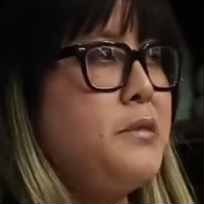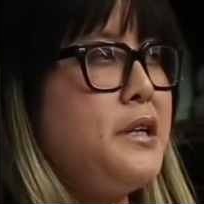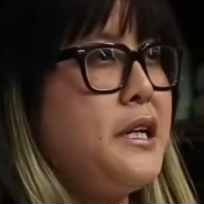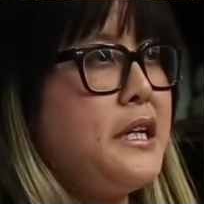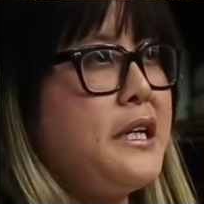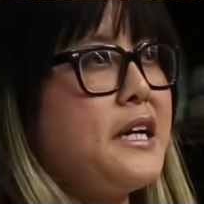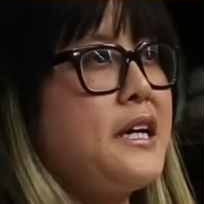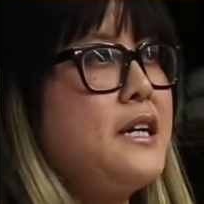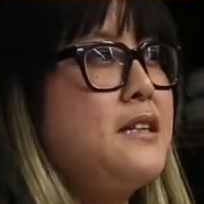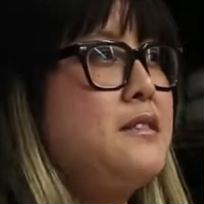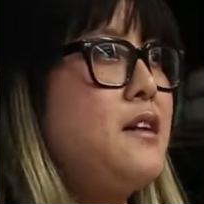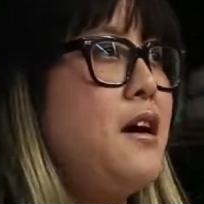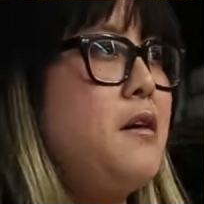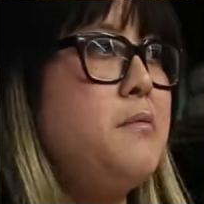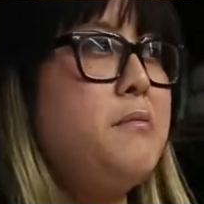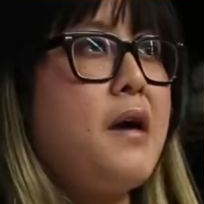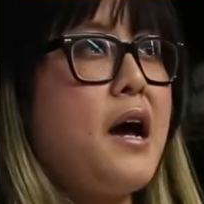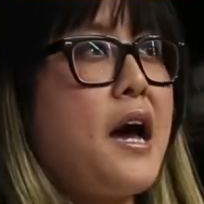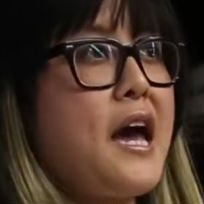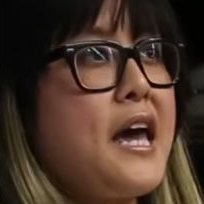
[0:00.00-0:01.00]
media,
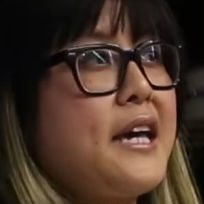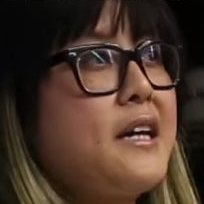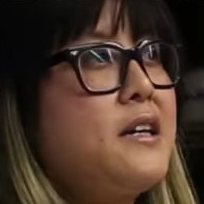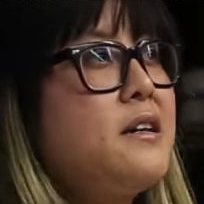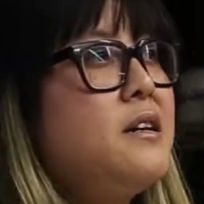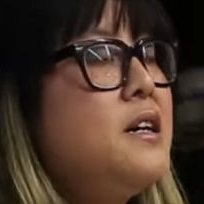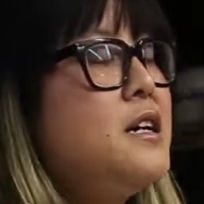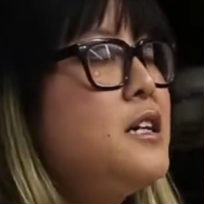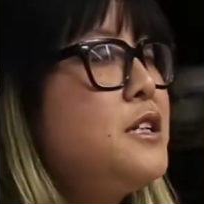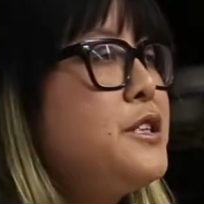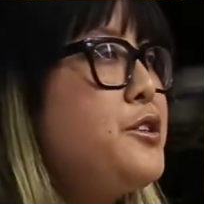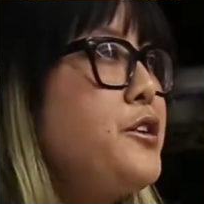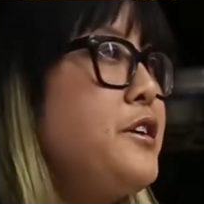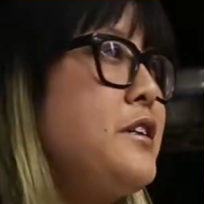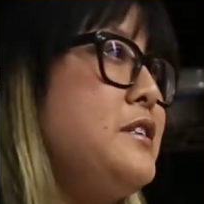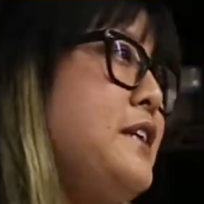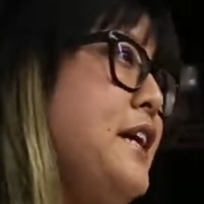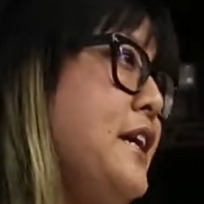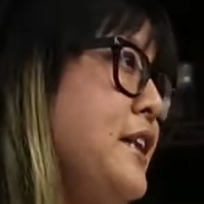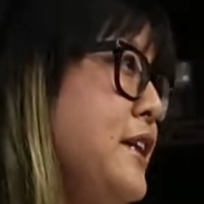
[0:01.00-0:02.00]
Mike, New
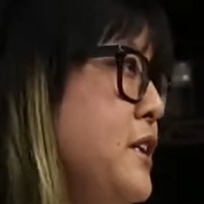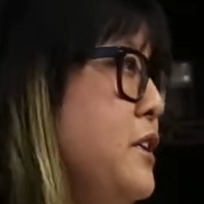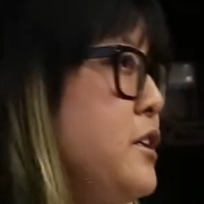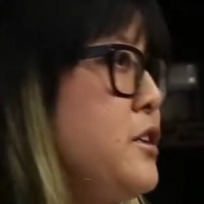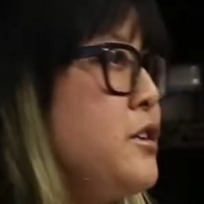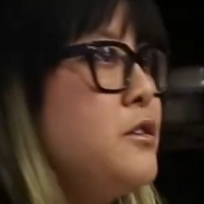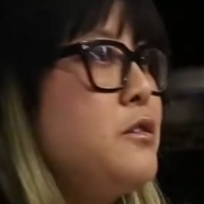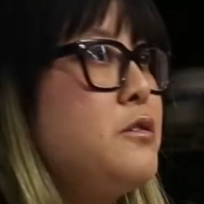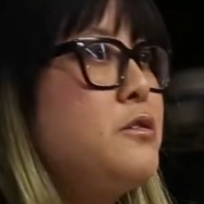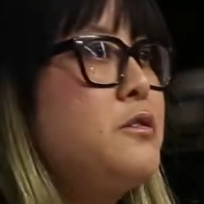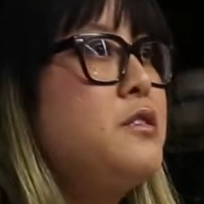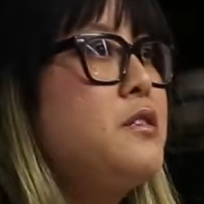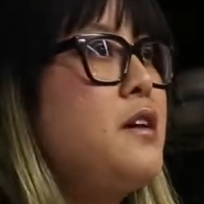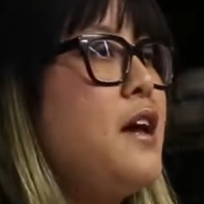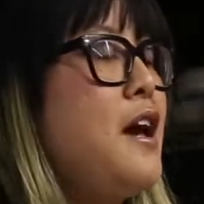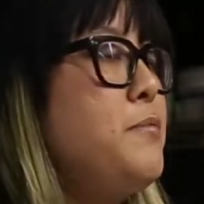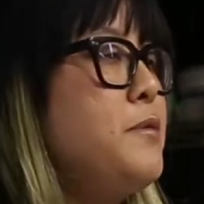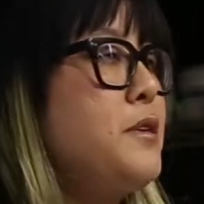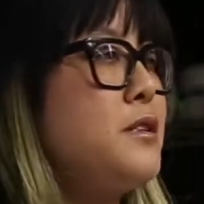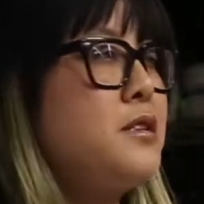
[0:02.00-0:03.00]
York Daily News,
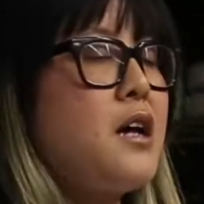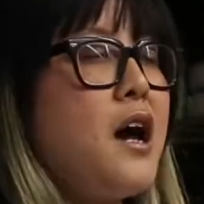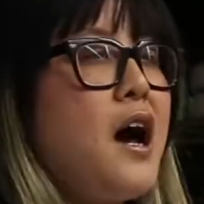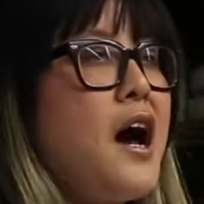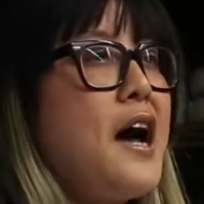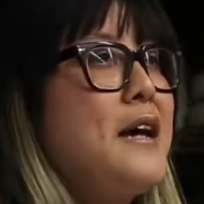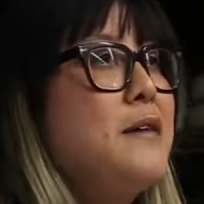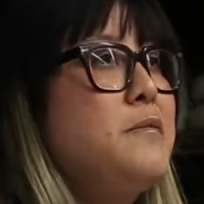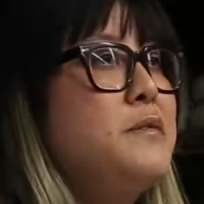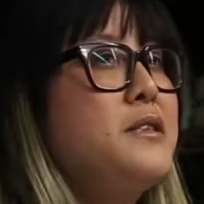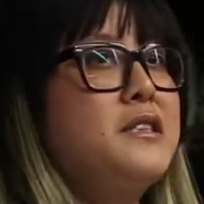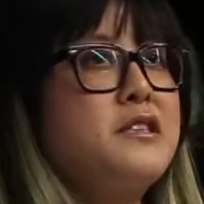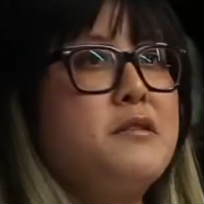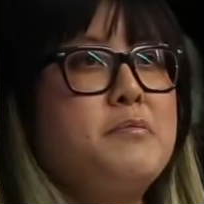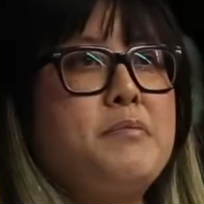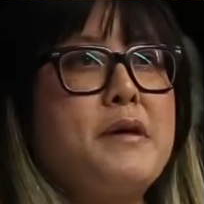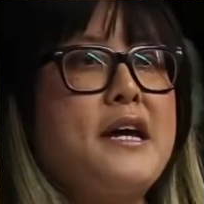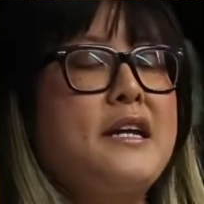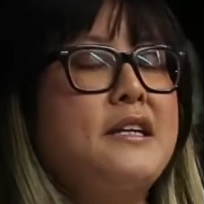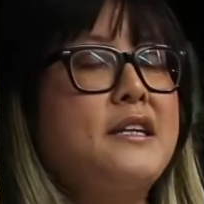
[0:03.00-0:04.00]
Epic Times,
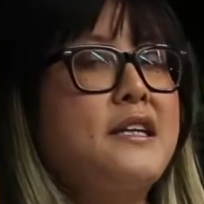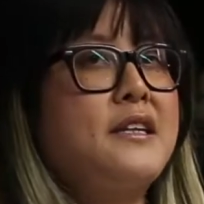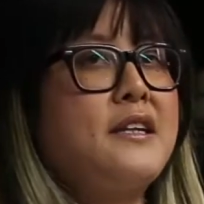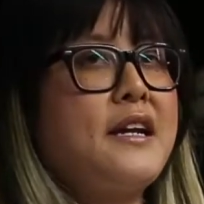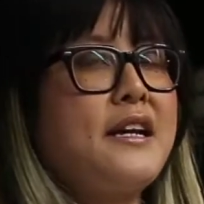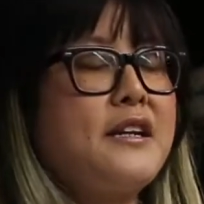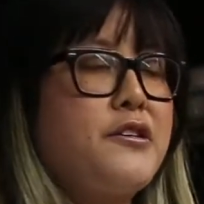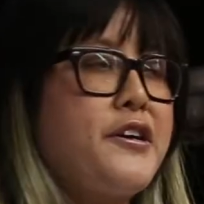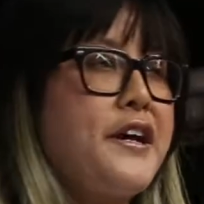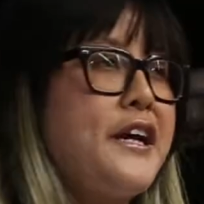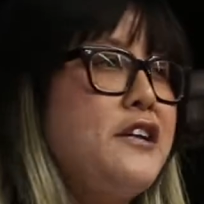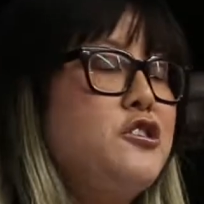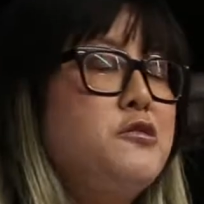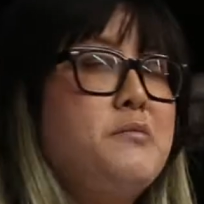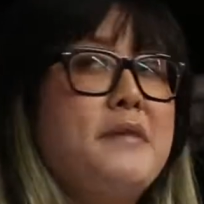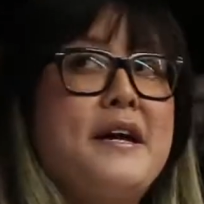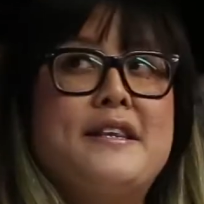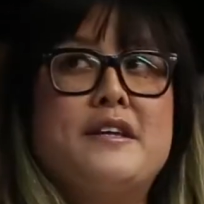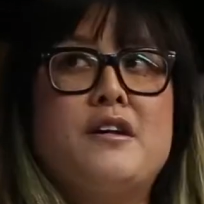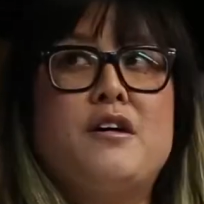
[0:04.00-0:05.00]
Independent, Angry Asian
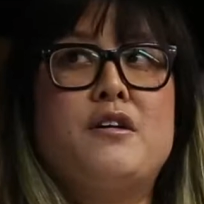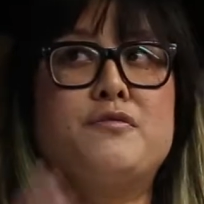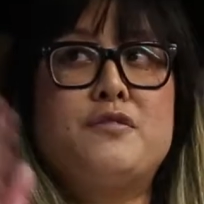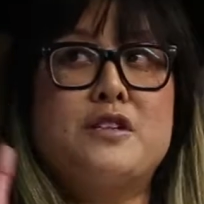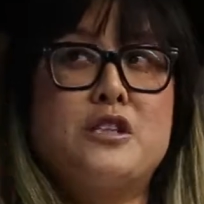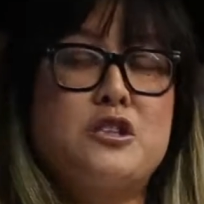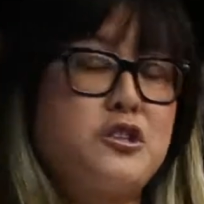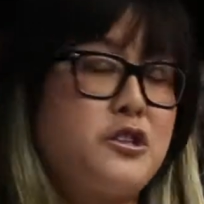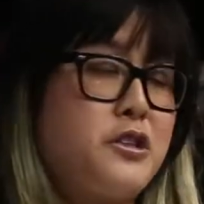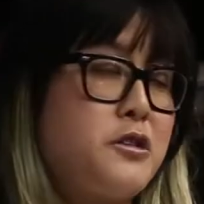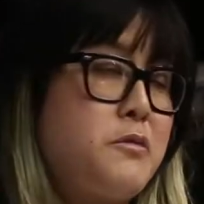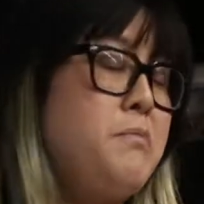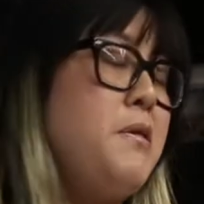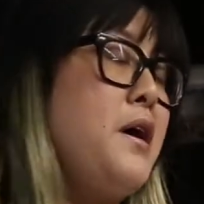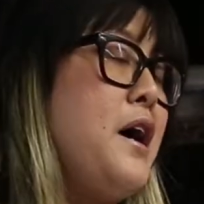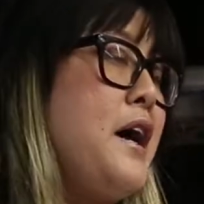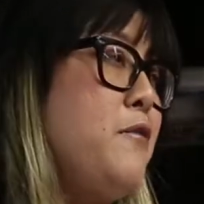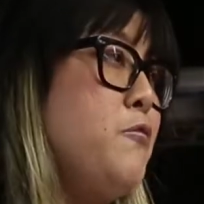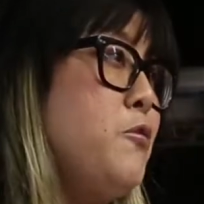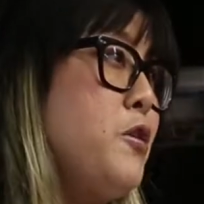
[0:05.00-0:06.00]
Man. They all featured
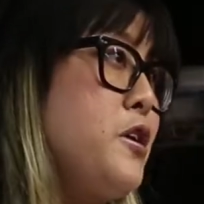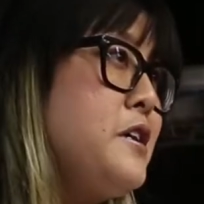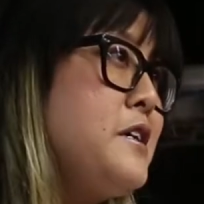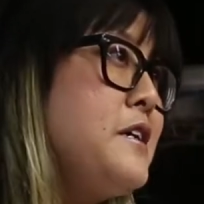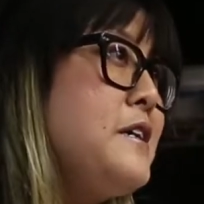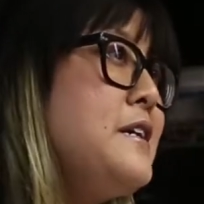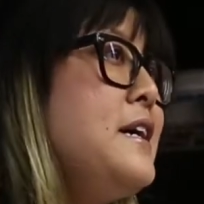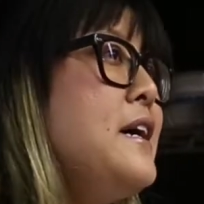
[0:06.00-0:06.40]
my work.